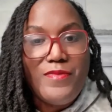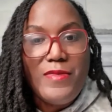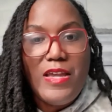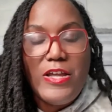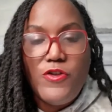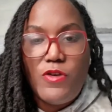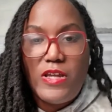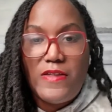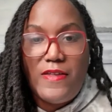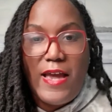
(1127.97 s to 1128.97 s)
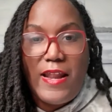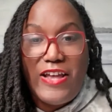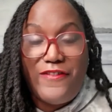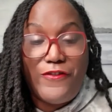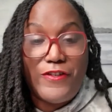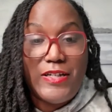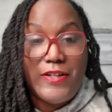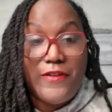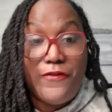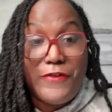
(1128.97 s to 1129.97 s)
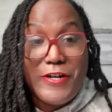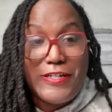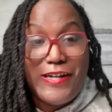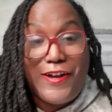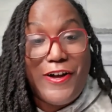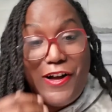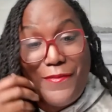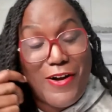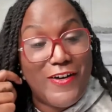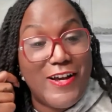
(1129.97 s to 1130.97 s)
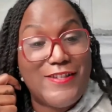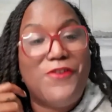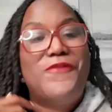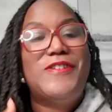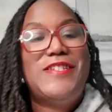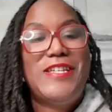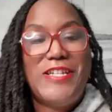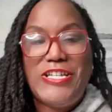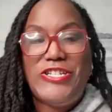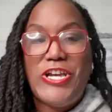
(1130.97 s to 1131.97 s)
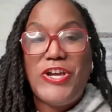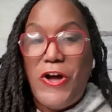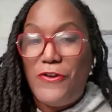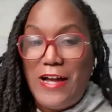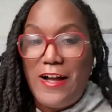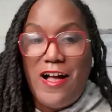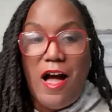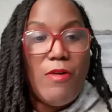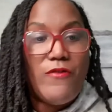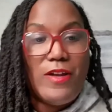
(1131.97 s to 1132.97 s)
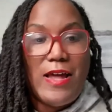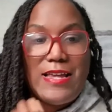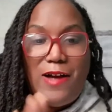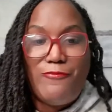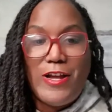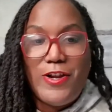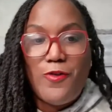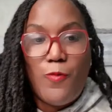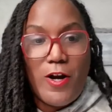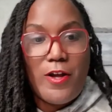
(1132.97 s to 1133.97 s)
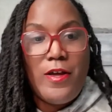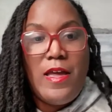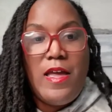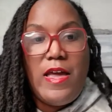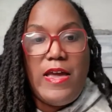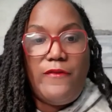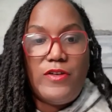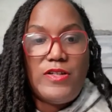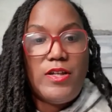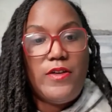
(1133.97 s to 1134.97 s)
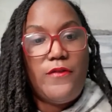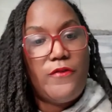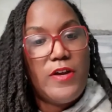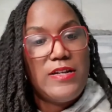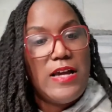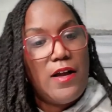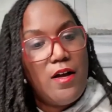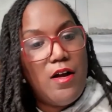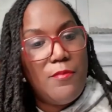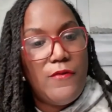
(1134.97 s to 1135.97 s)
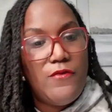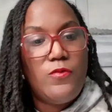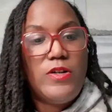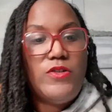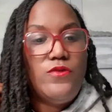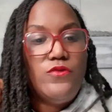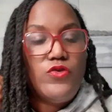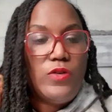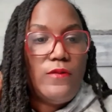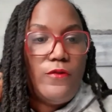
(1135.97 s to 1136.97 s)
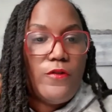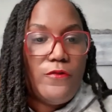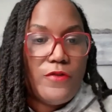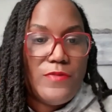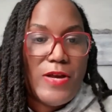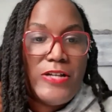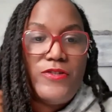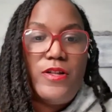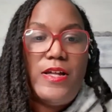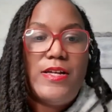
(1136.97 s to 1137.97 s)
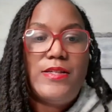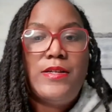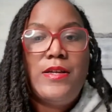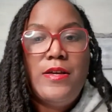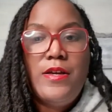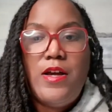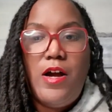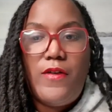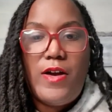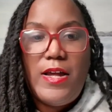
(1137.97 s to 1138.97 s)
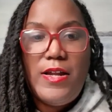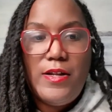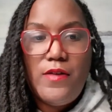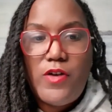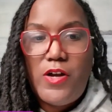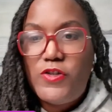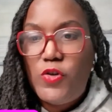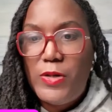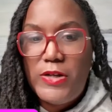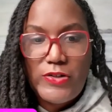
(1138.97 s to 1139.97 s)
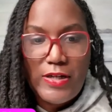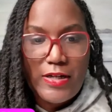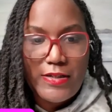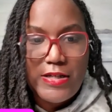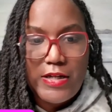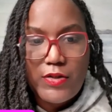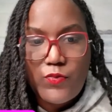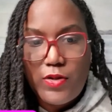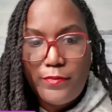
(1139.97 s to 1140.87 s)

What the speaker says: And you can get that at fertilityfreak.com. All right. So fertilitycheatcode.com if you're like, I'm ready to work, and fertilityfreak.com if you want to join the free masterclass. All right. Love y'all so much, and I'll see you next week.